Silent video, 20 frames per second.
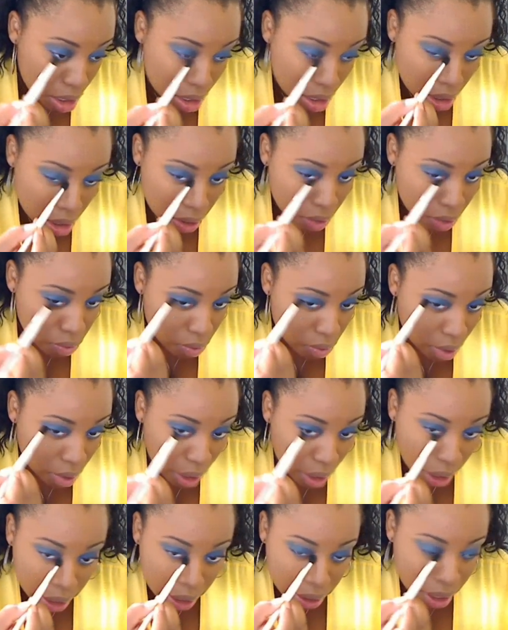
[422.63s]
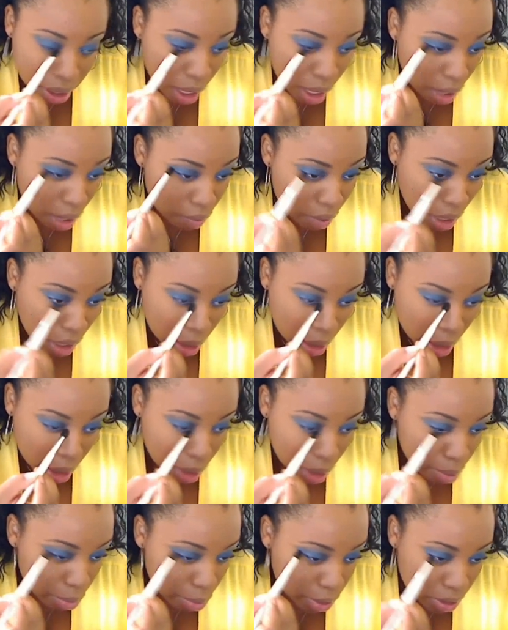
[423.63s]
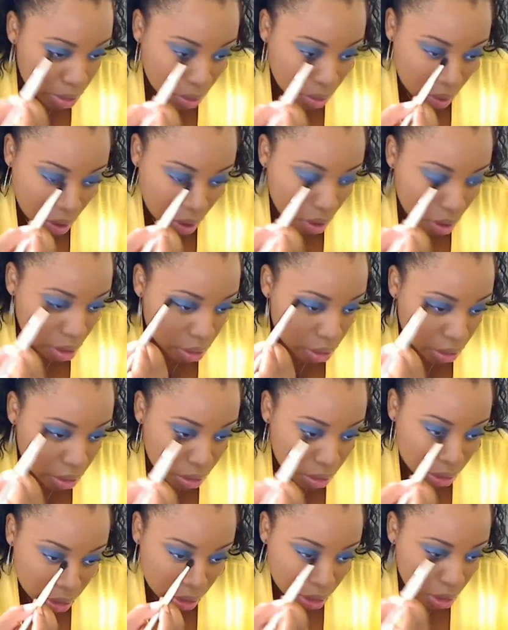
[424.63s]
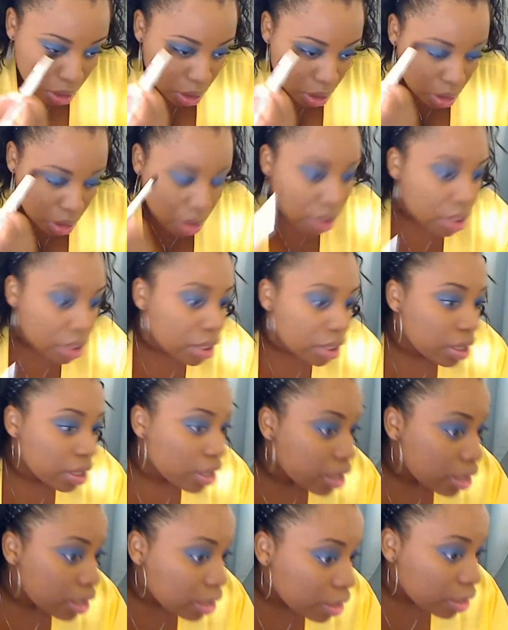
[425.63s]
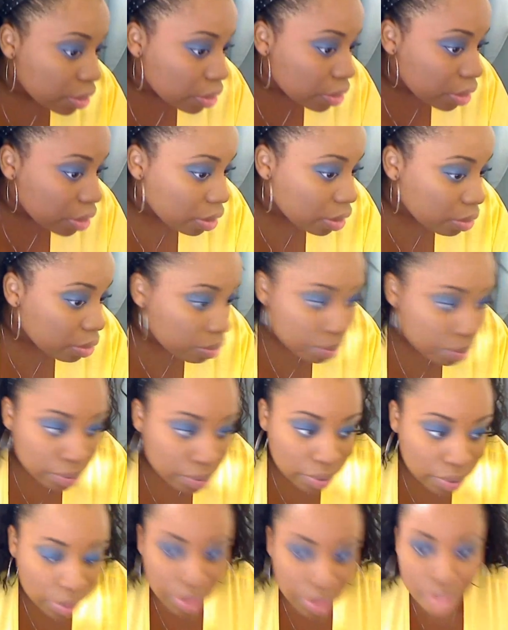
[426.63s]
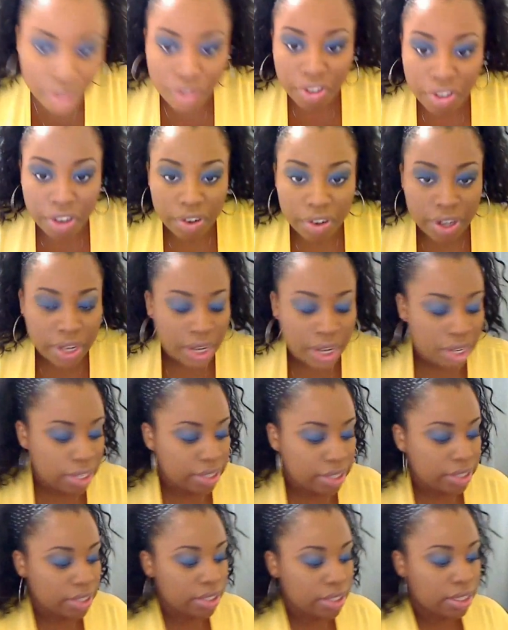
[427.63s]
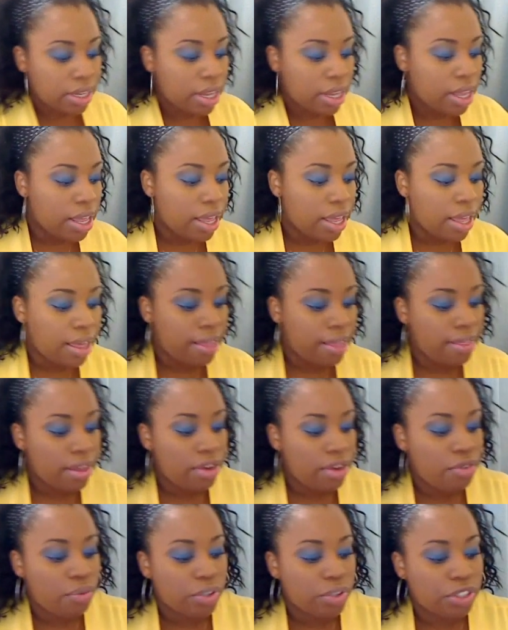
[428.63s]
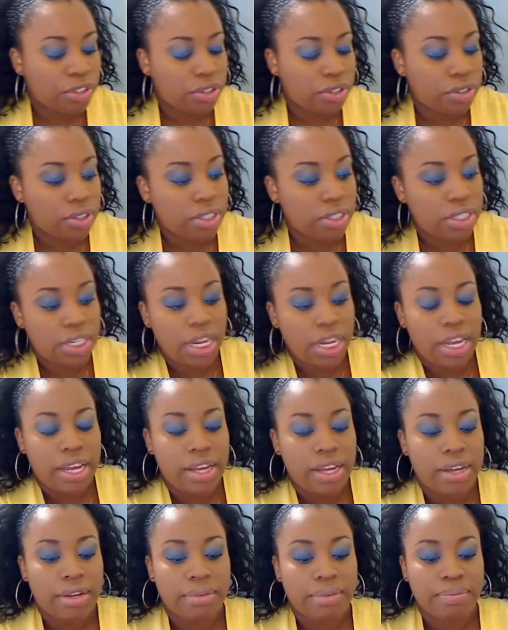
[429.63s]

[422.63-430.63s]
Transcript: because I sort of hate to have that line be so harsh. And there you go. Very nice. And then what you're going to take,